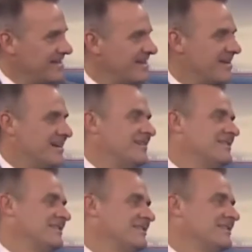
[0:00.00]

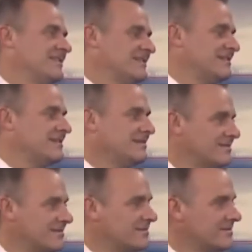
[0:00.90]

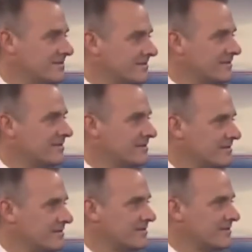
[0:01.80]

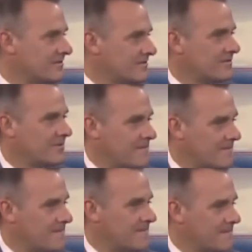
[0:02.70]

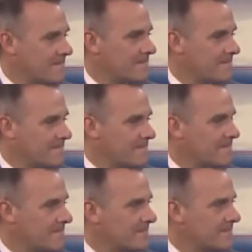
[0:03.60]

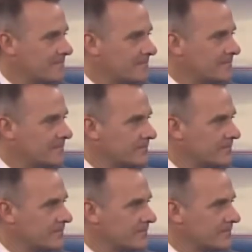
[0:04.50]

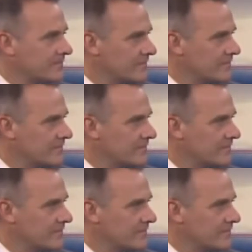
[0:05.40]
No words are spoken by the person on screen.